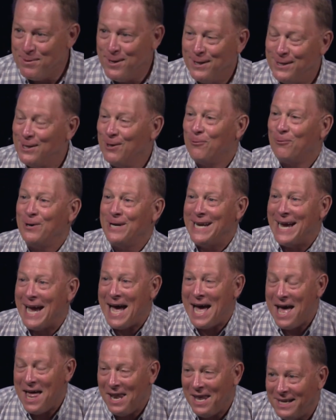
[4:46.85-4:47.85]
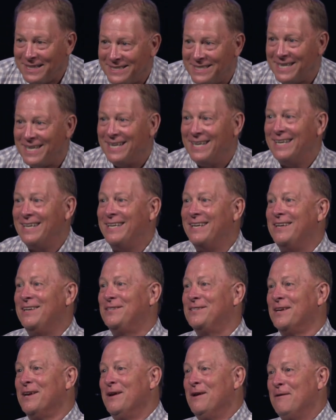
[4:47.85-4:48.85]
But the reality
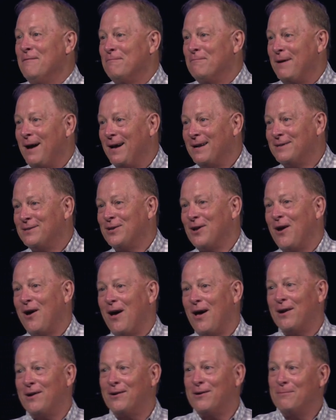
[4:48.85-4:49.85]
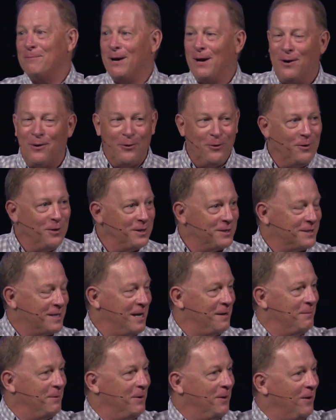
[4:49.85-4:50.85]
is, my daughter, my oldest,
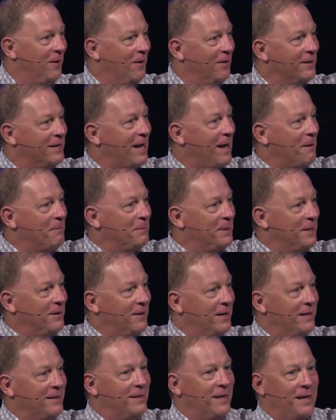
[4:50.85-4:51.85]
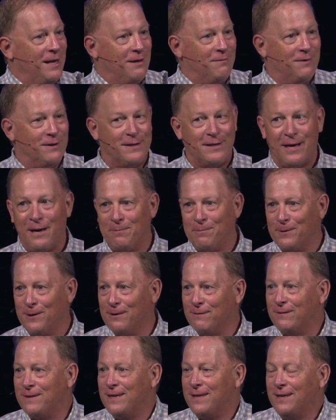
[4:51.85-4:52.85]
came along, got married, and they have a
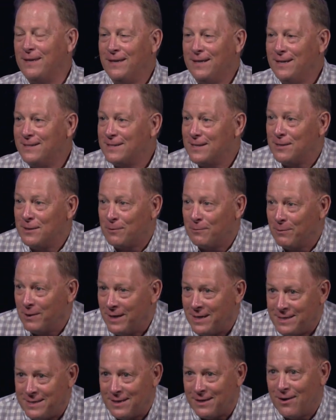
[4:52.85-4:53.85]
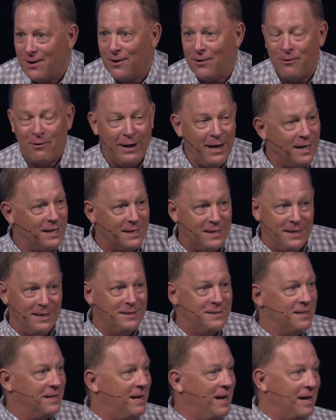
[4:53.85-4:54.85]
couple of kids, and they're raising our
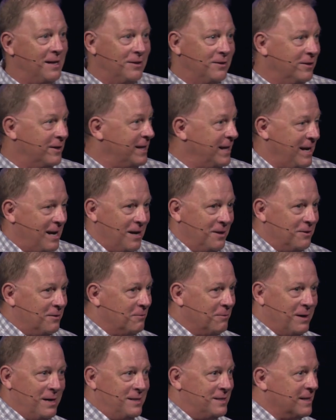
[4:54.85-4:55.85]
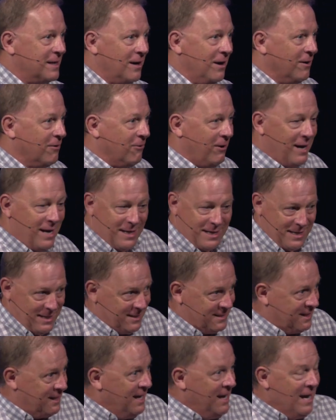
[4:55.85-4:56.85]
grandkids, and I look at how they're raising our
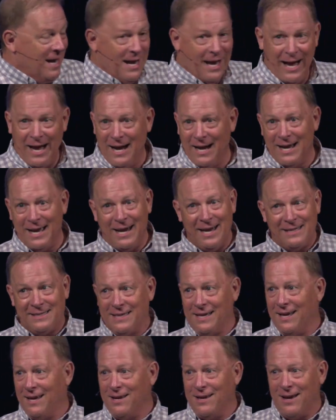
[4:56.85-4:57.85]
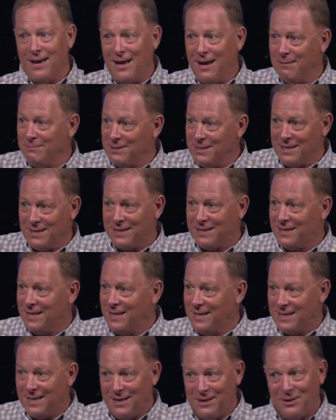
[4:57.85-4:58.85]
grandkids, and I got to tell you, I'm just
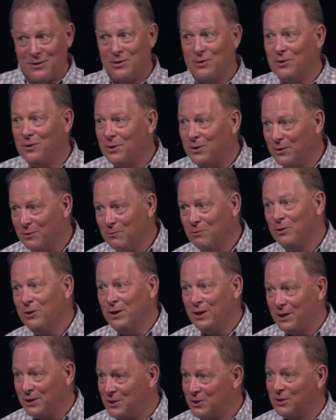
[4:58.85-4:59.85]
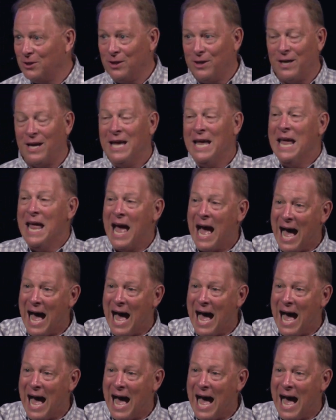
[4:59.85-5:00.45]
thinking, coulda, woulda, shoulda.